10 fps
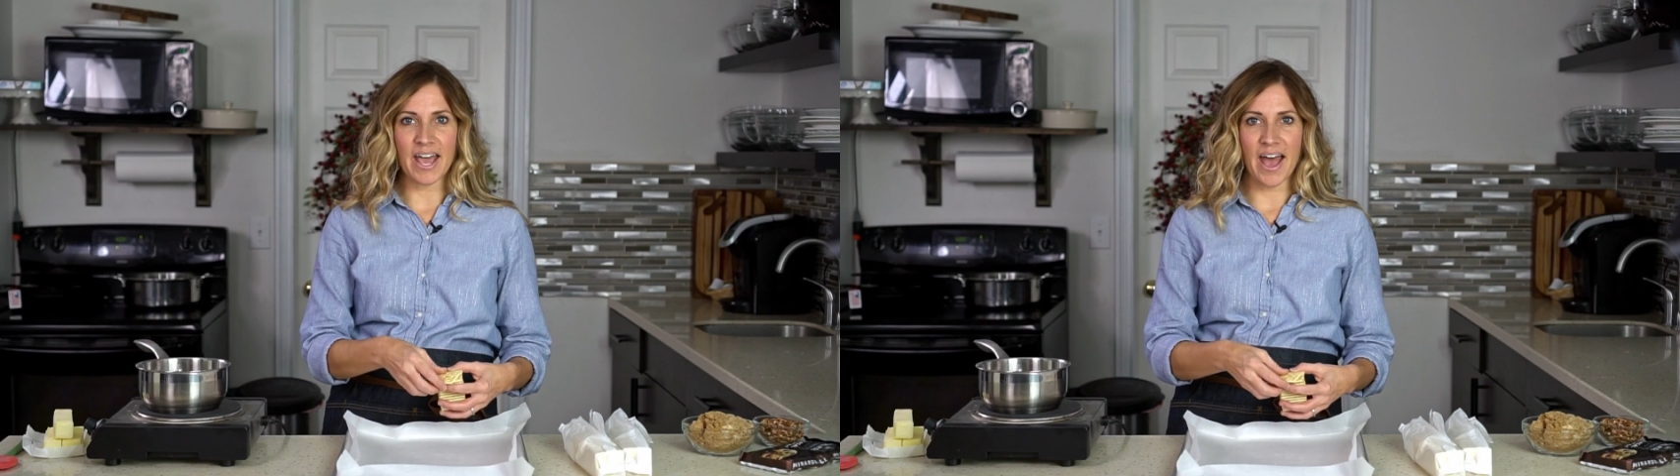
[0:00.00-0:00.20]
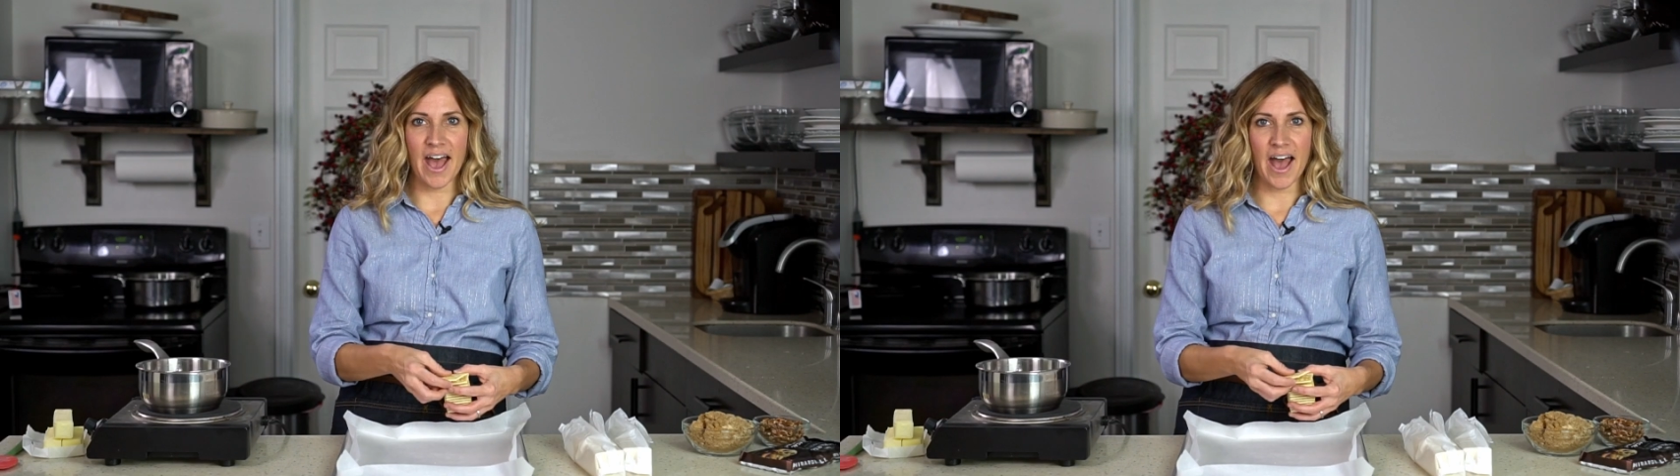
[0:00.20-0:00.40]
and
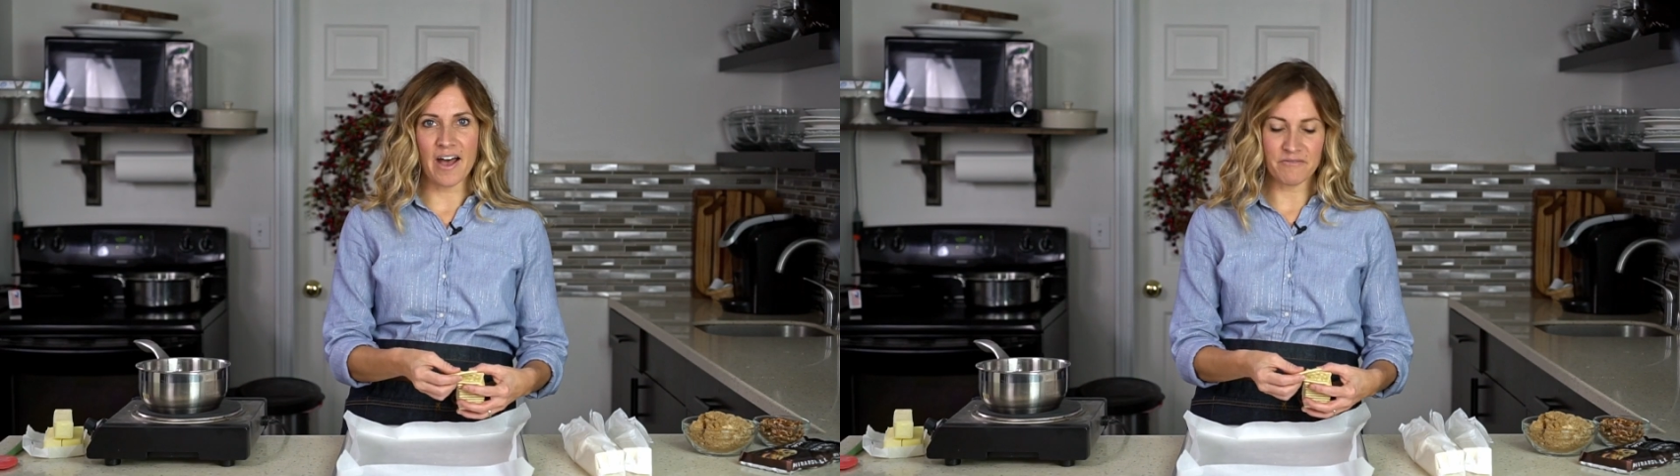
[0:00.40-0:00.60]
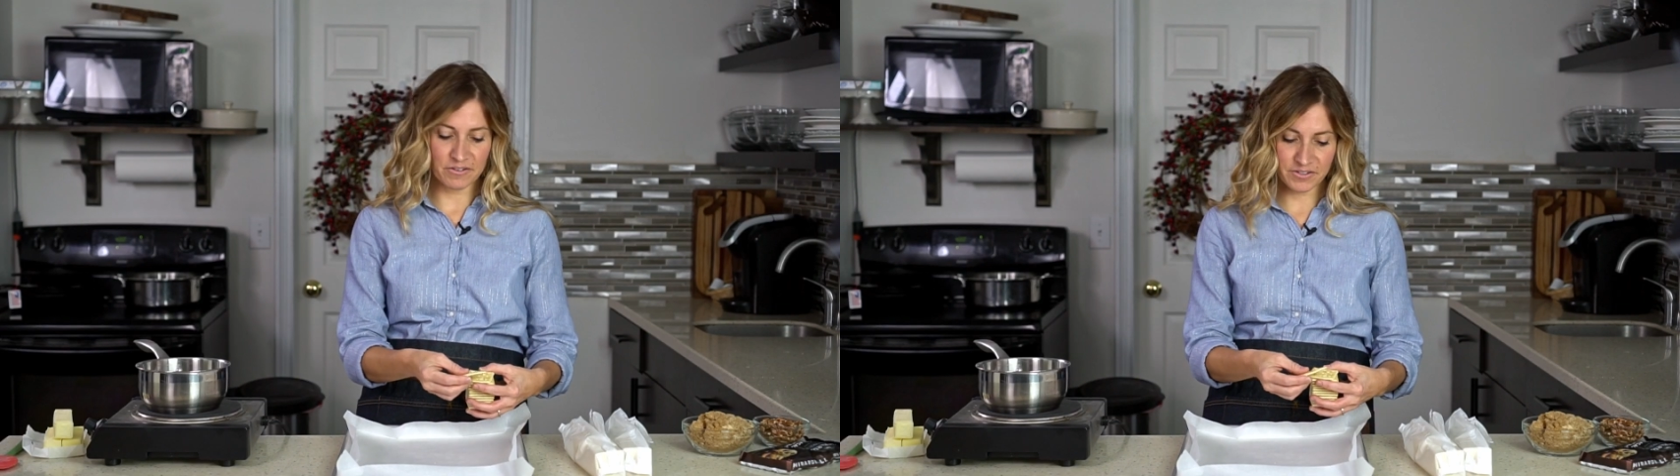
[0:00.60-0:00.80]
a
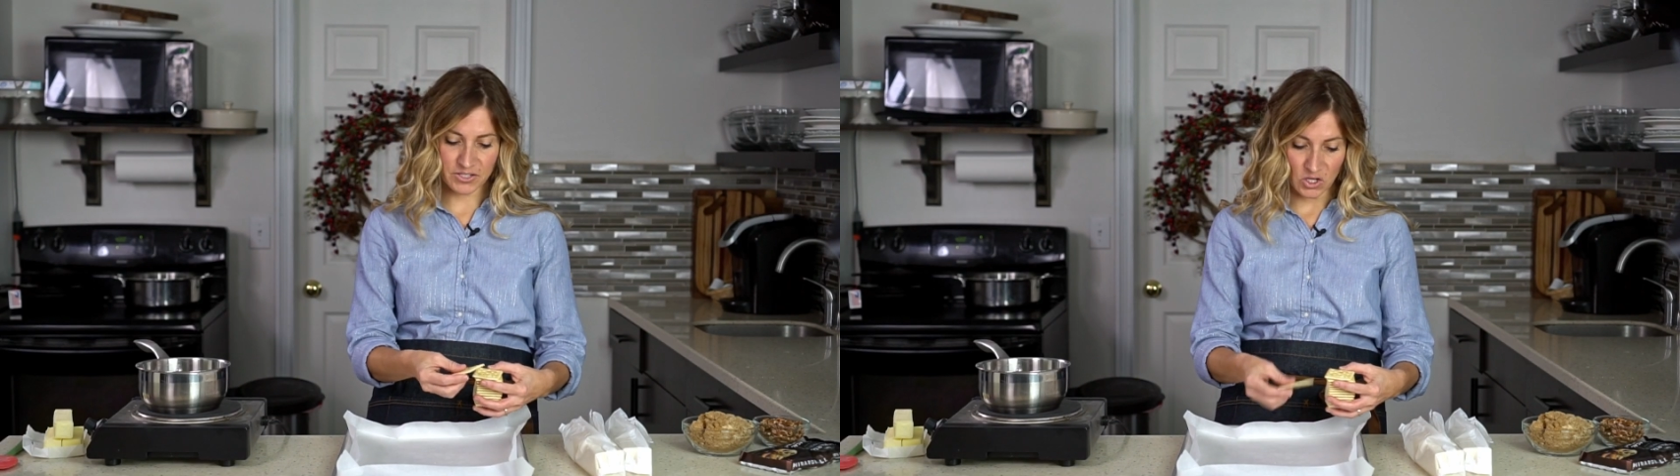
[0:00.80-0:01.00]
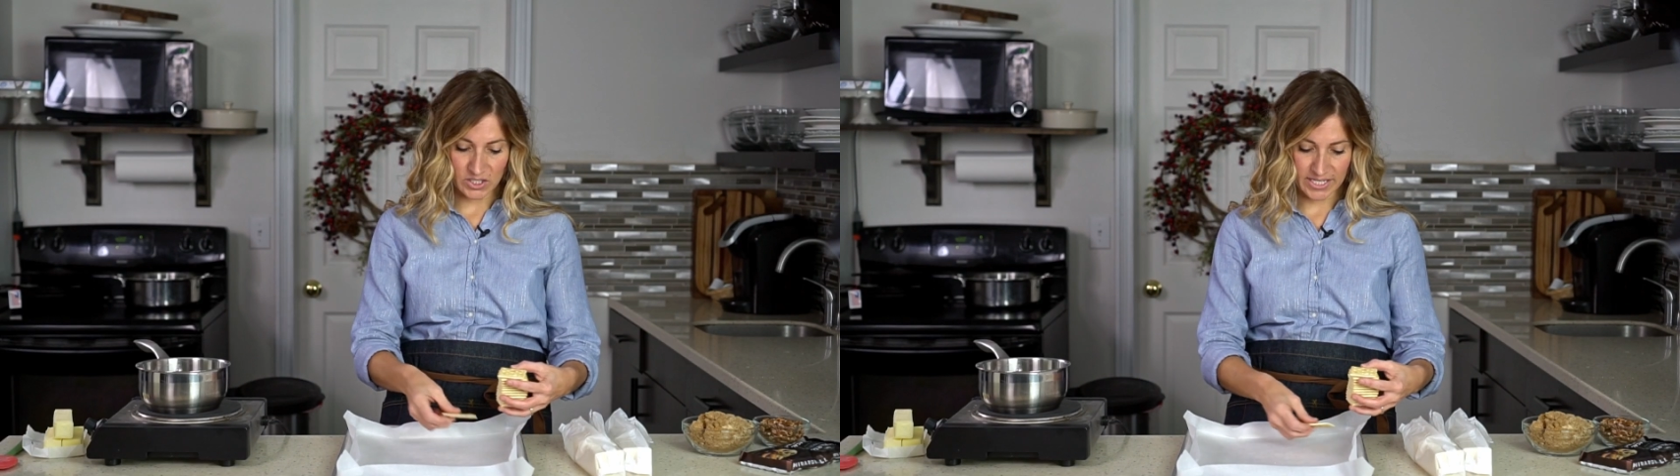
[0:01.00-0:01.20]
half of
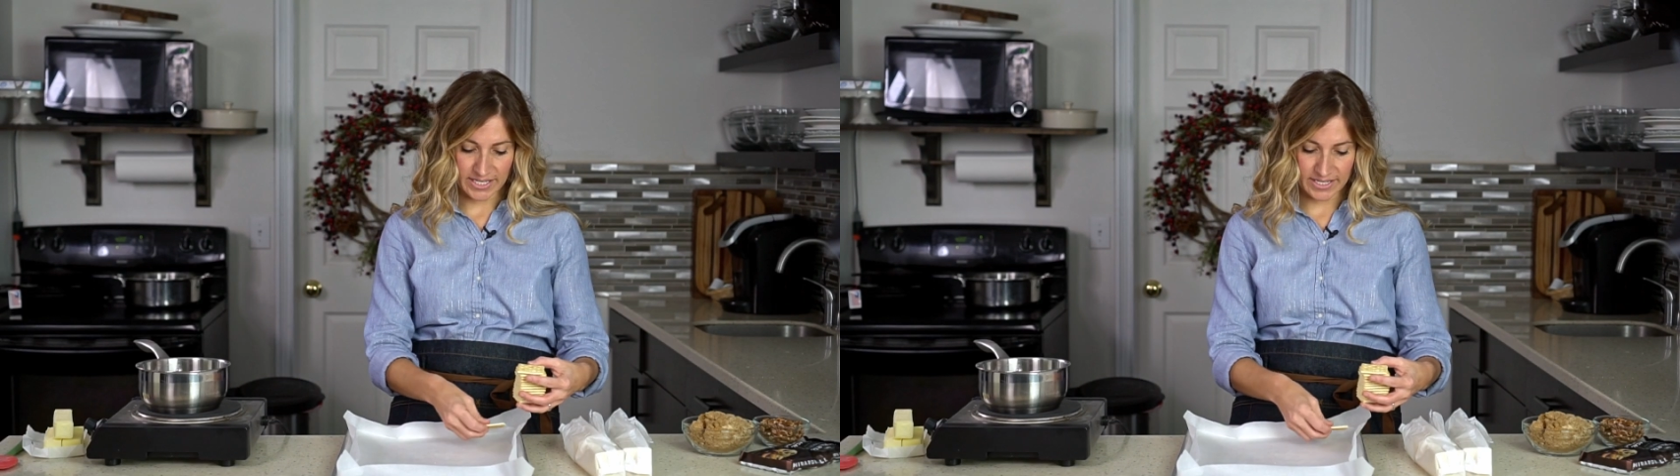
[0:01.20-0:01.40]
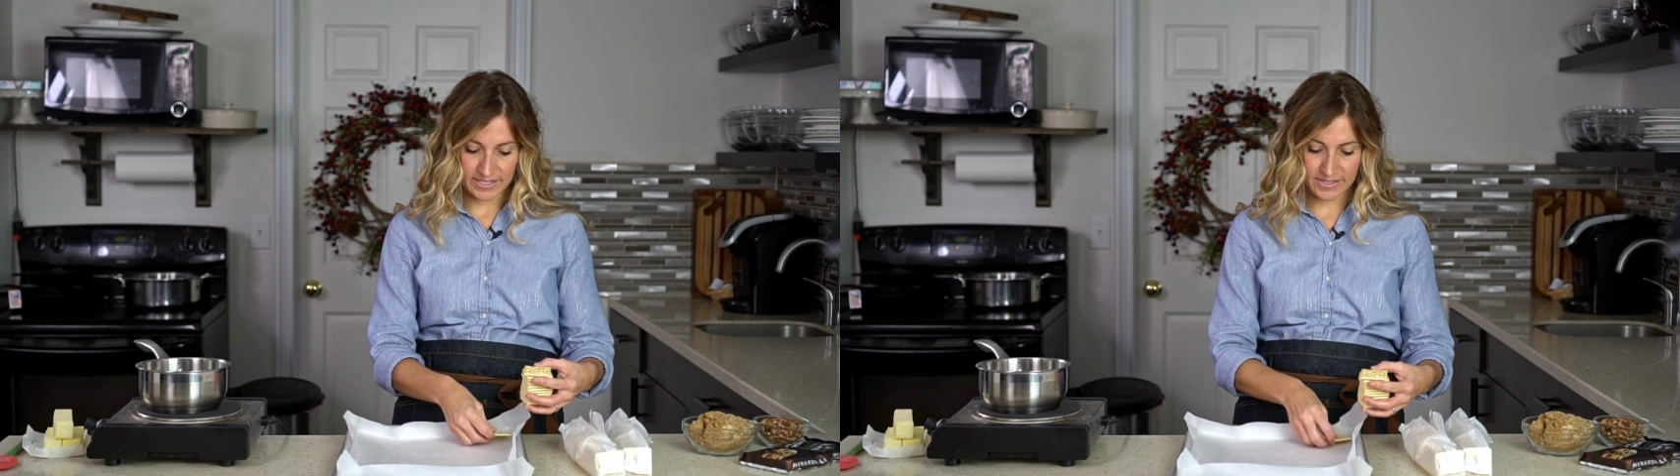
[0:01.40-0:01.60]

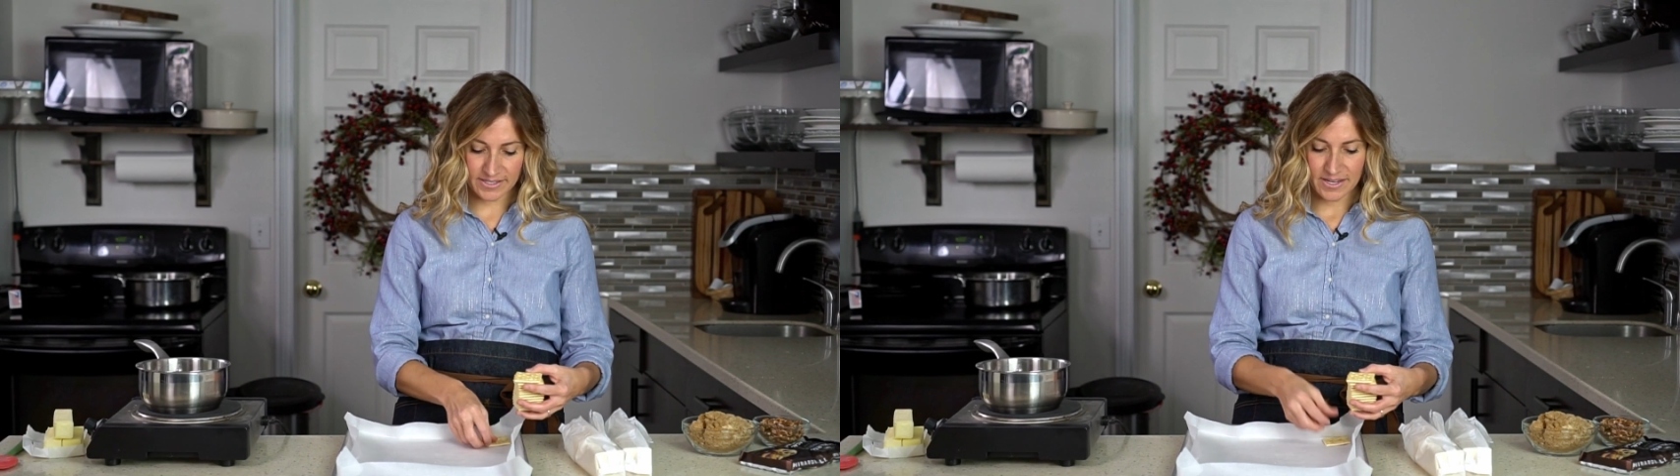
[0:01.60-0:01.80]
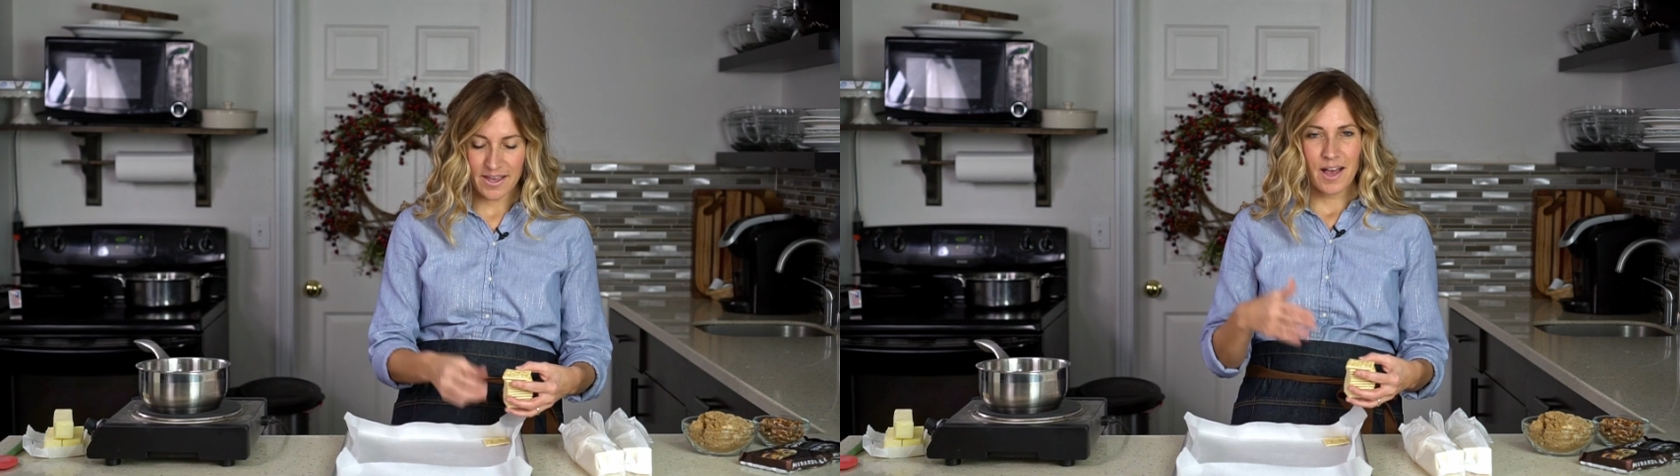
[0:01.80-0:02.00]
saltines,